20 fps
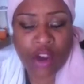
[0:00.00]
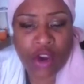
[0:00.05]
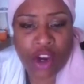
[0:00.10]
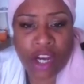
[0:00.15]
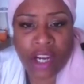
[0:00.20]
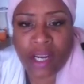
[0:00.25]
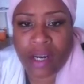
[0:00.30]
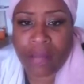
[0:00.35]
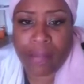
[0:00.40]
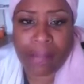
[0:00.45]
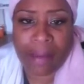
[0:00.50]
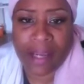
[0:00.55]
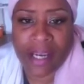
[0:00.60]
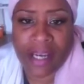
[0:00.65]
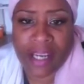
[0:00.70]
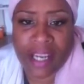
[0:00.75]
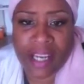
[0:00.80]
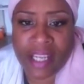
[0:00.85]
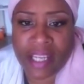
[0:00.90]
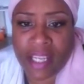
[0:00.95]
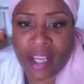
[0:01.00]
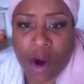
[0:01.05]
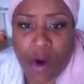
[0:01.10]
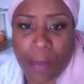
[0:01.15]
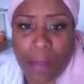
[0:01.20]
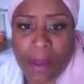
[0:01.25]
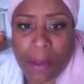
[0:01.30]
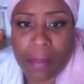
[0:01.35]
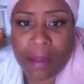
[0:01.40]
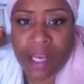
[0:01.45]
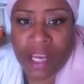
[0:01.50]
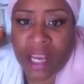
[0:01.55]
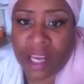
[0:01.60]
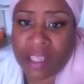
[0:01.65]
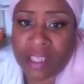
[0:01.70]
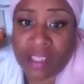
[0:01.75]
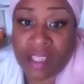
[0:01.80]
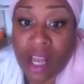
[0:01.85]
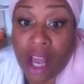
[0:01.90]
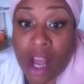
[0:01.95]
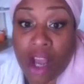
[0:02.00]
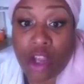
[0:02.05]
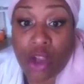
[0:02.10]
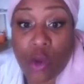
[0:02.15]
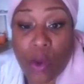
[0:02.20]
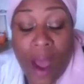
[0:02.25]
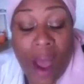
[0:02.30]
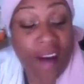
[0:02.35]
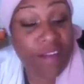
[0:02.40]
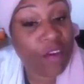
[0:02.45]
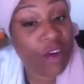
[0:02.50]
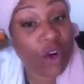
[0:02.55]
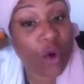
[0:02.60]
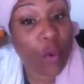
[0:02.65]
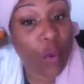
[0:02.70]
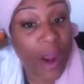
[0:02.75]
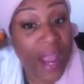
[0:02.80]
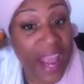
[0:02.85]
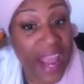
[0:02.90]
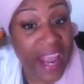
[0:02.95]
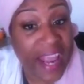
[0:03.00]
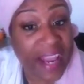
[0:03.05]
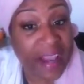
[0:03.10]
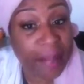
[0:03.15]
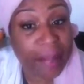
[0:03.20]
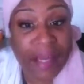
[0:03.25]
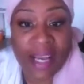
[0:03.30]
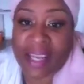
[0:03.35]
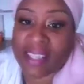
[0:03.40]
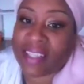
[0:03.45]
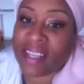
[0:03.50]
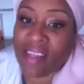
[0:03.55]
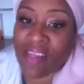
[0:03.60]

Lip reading: you couldn't have been Ethiopian because you have on a wig, because